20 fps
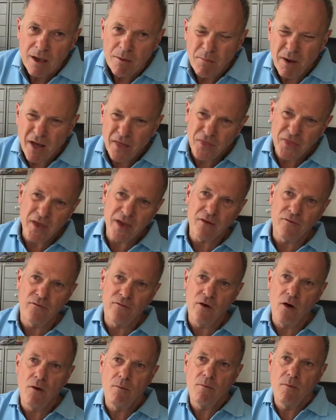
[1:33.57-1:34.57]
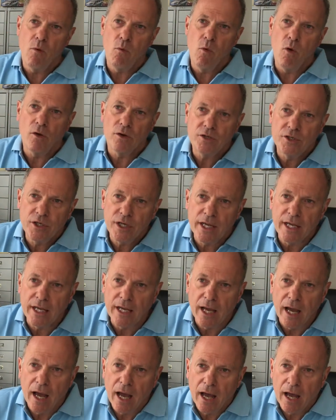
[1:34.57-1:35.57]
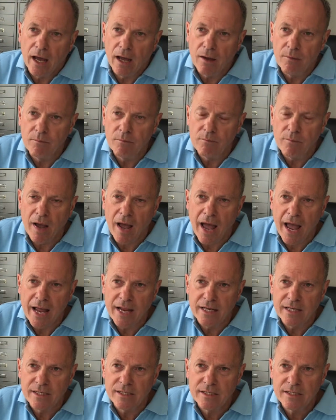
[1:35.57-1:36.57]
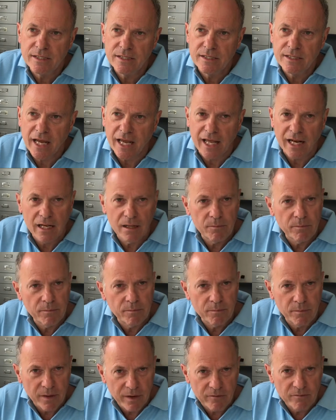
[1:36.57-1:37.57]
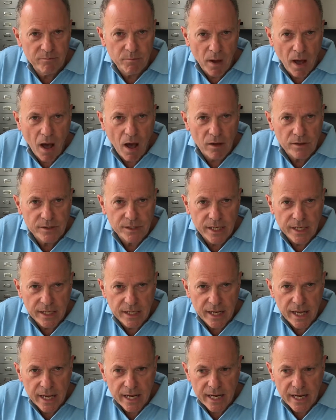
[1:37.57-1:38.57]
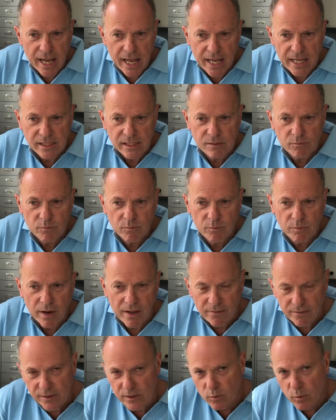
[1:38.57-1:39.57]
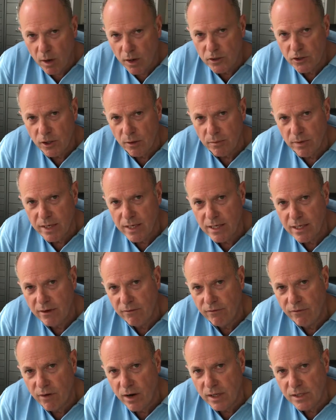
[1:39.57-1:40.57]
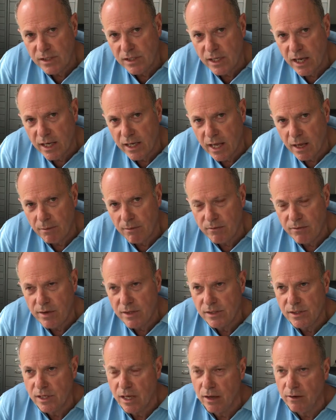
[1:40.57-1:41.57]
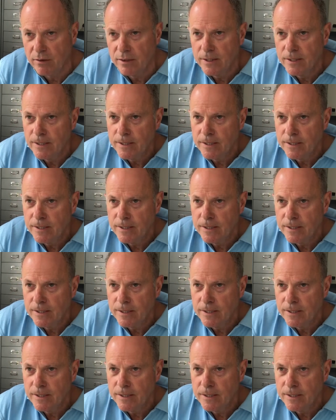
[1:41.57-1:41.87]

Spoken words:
But I think from watching and taking a little bit of part in his previous workshop that he did for us a couple of years ago,